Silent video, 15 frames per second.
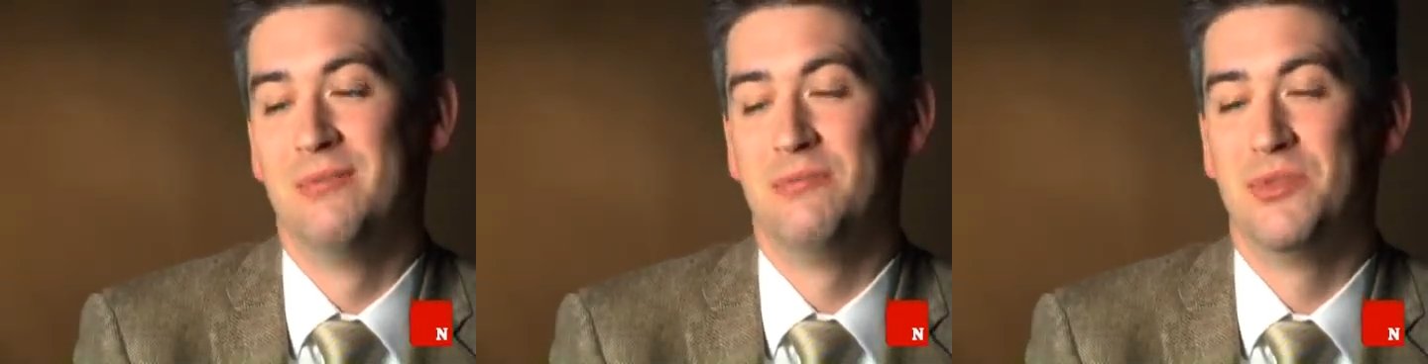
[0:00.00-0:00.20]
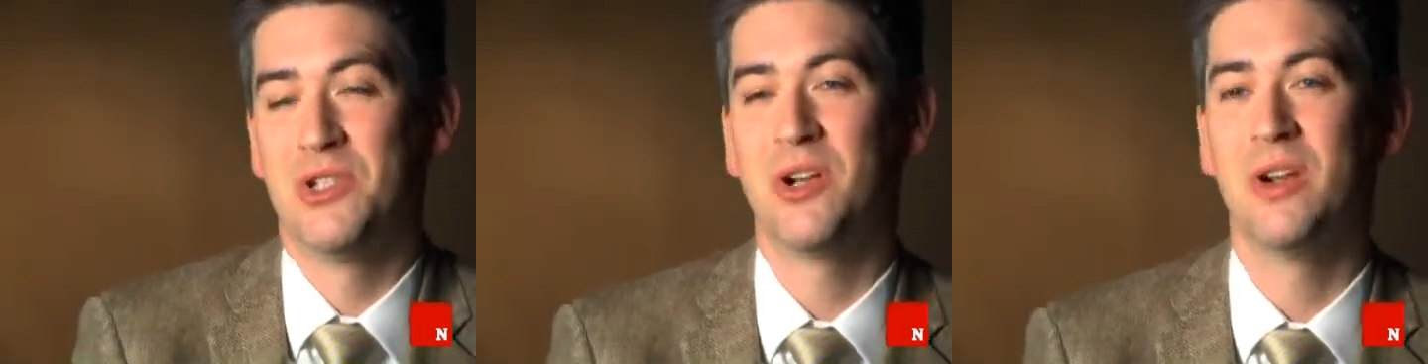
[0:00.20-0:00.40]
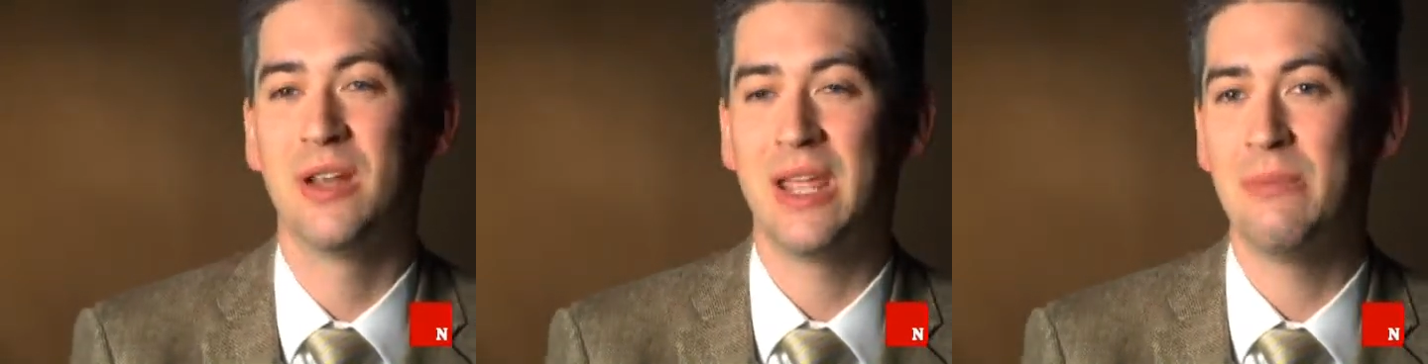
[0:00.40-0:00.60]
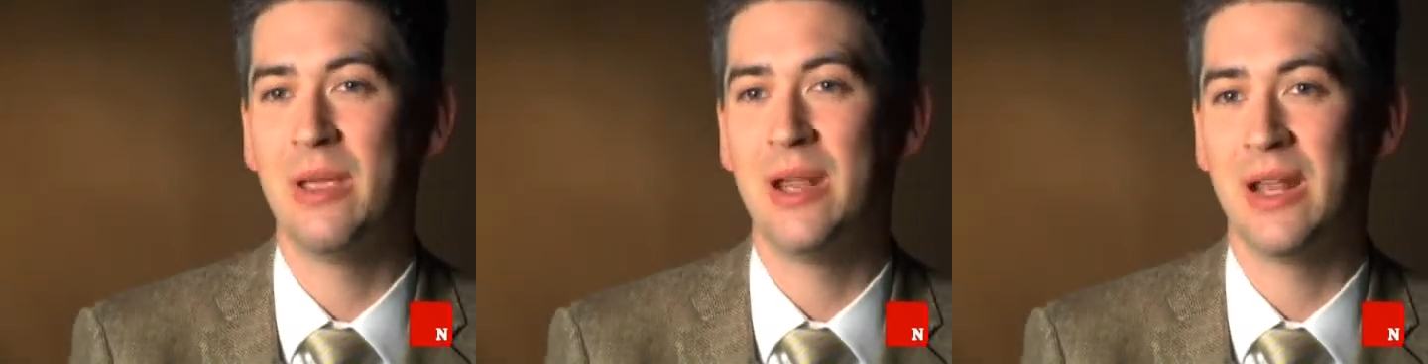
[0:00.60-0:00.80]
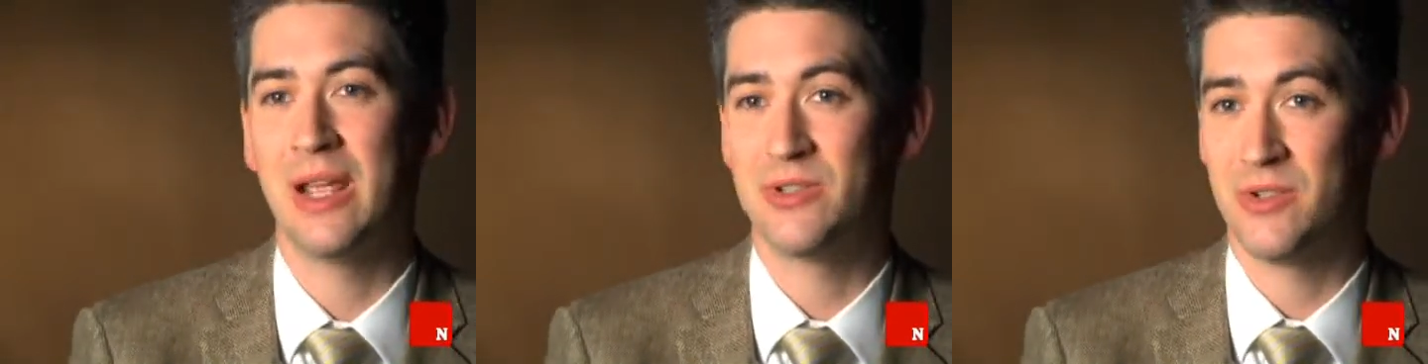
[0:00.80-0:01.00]
she started
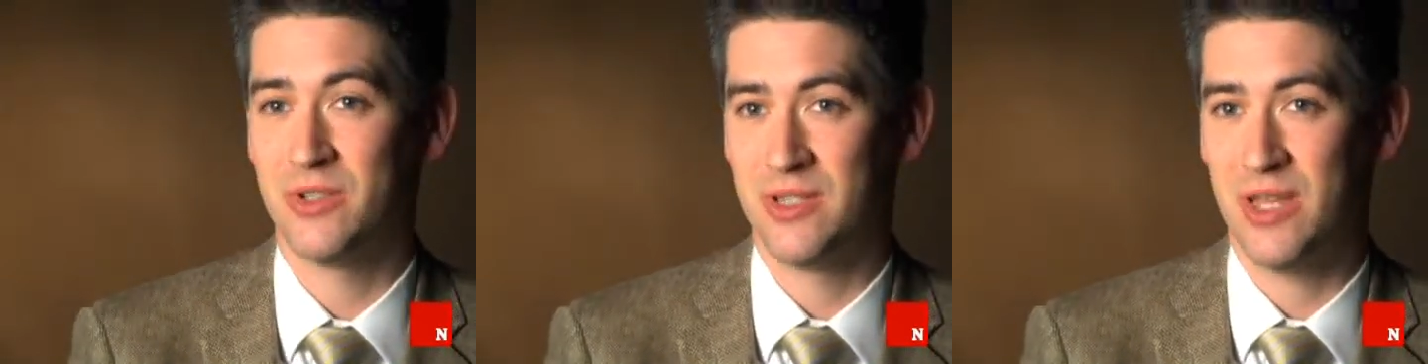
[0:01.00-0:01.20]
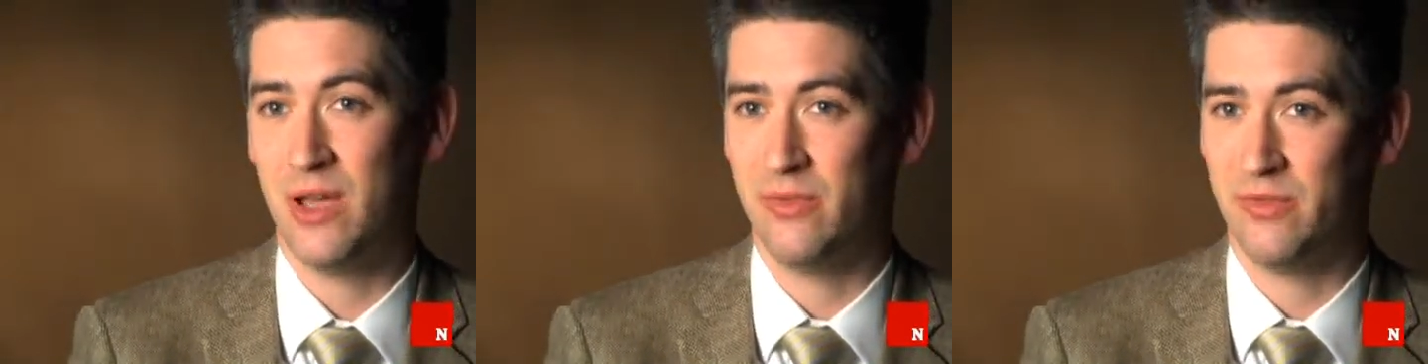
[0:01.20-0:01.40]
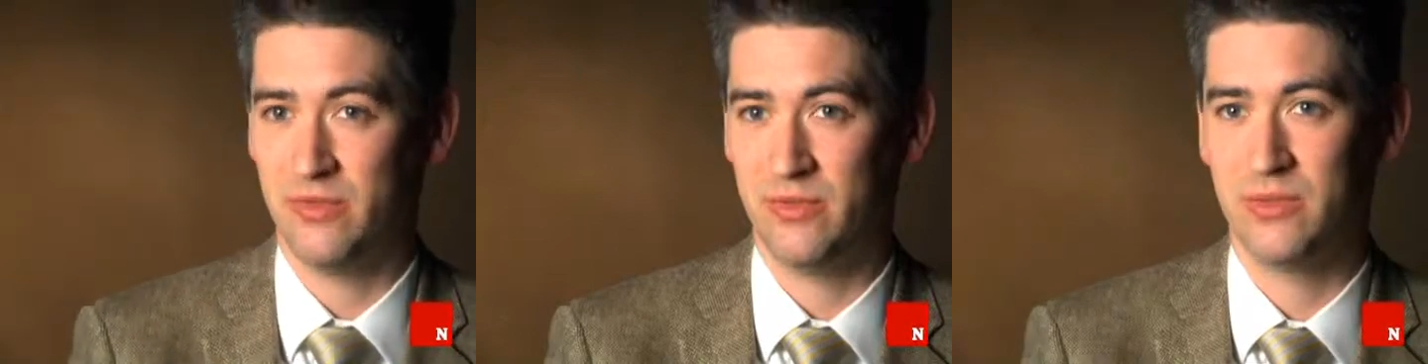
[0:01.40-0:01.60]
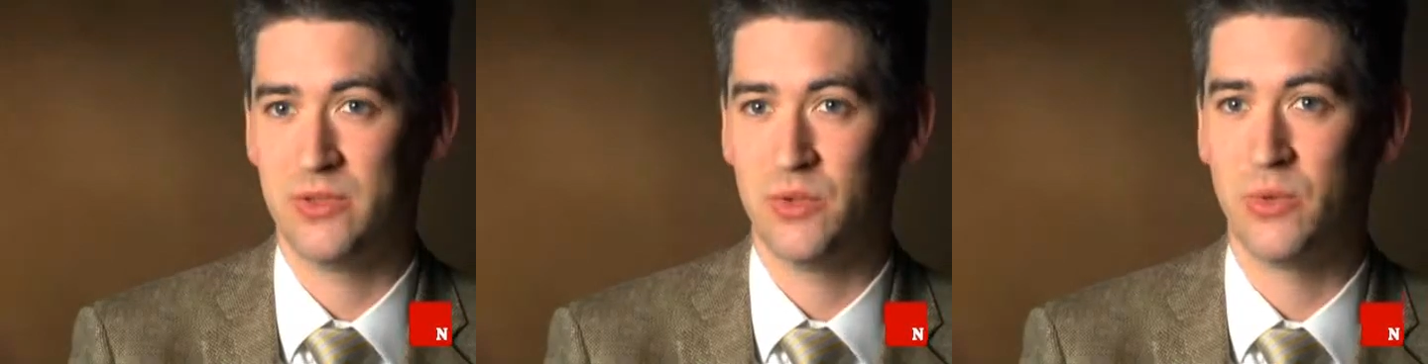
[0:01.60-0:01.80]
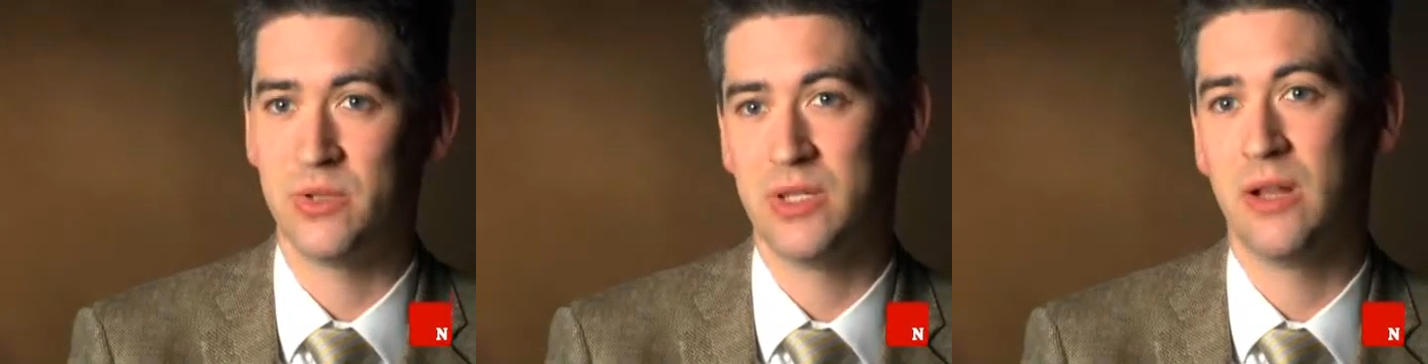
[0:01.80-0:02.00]
campaigning as herself
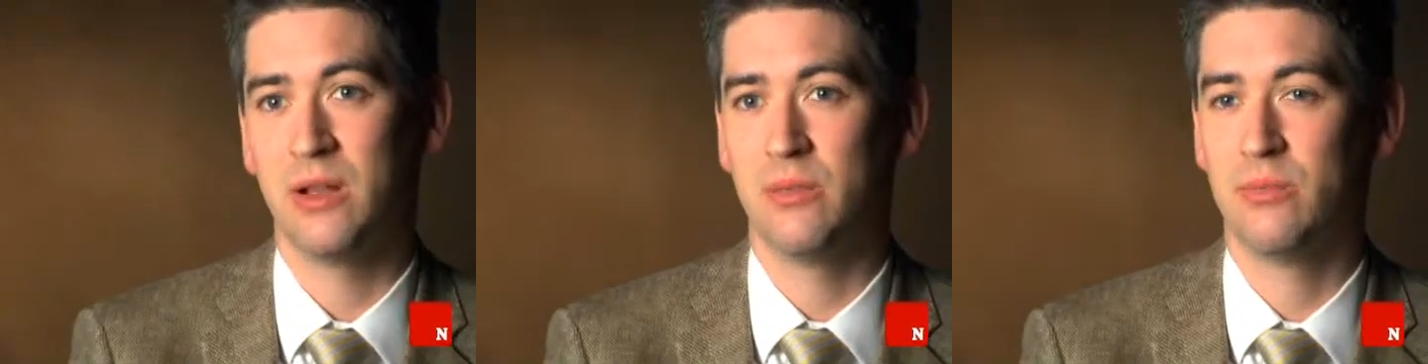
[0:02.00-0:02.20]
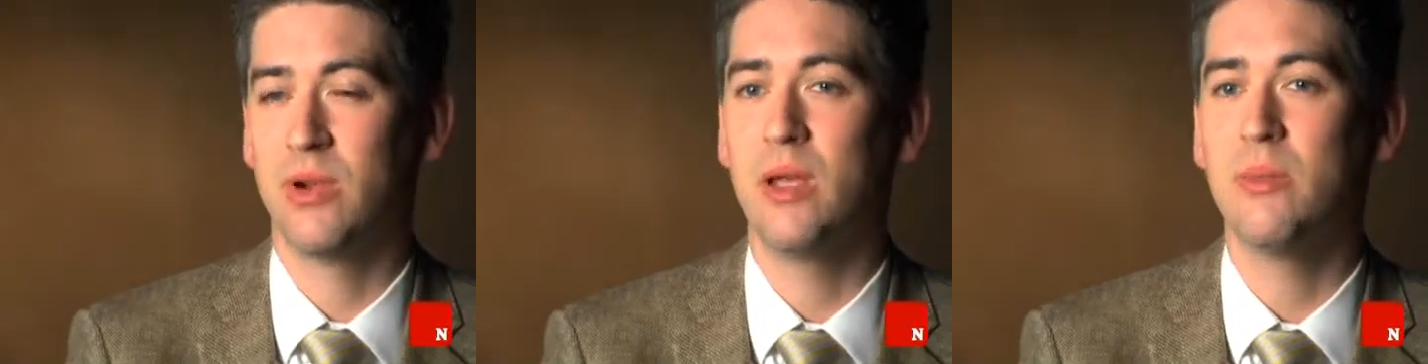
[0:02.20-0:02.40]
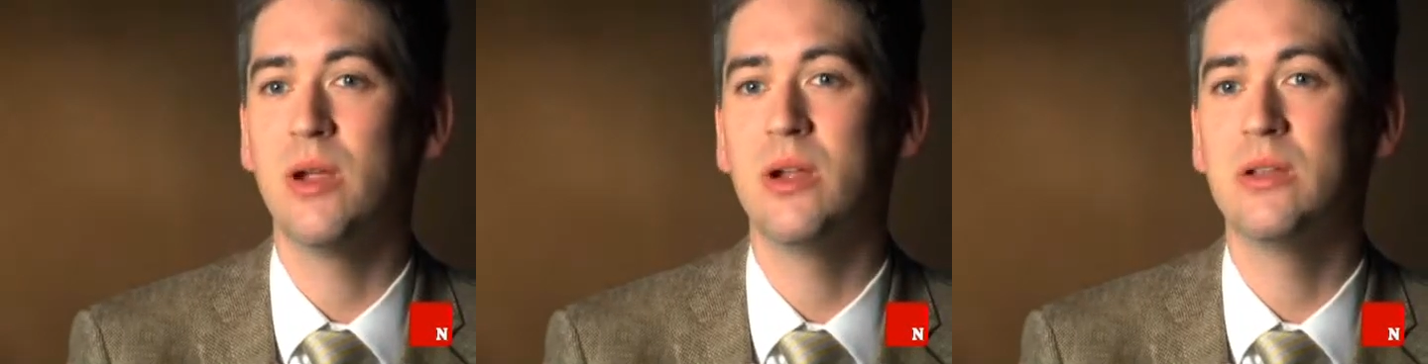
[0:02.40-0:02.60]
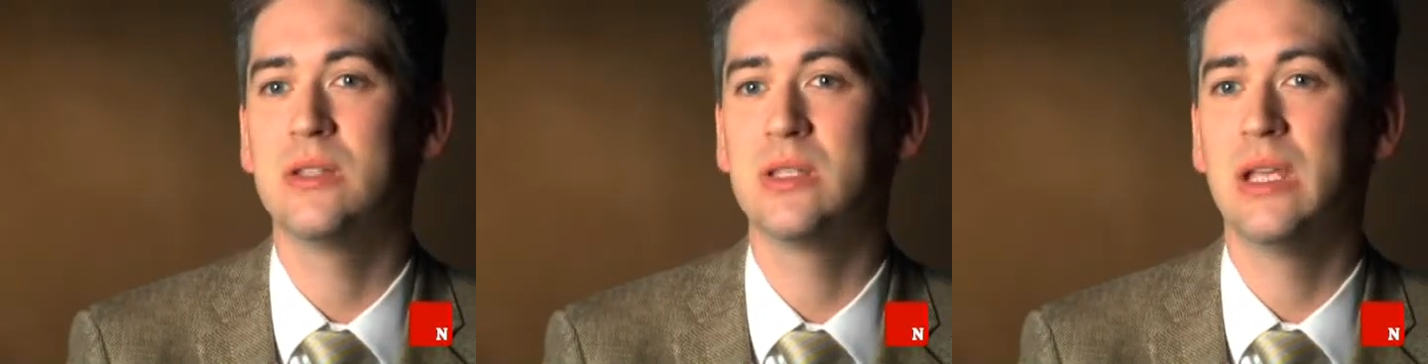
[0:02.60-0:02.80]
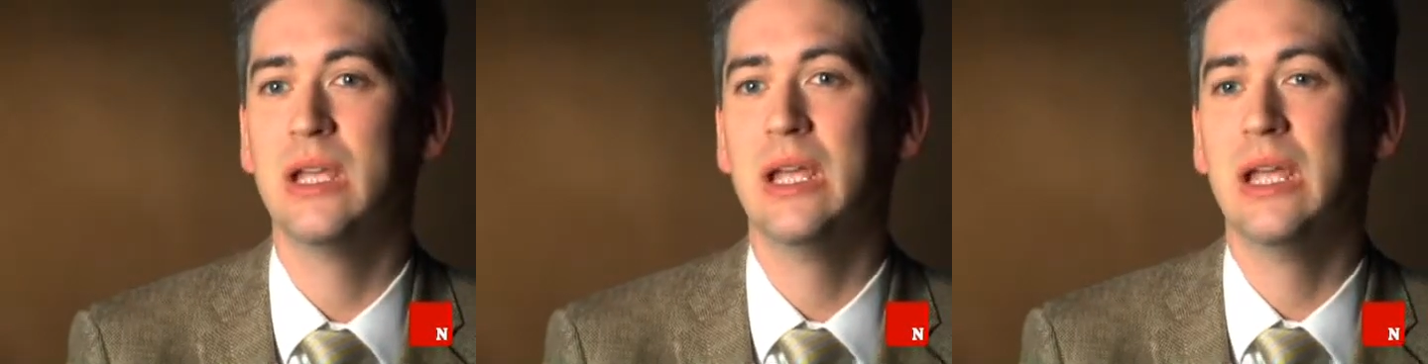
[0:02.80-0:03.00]
towards the end of the primaries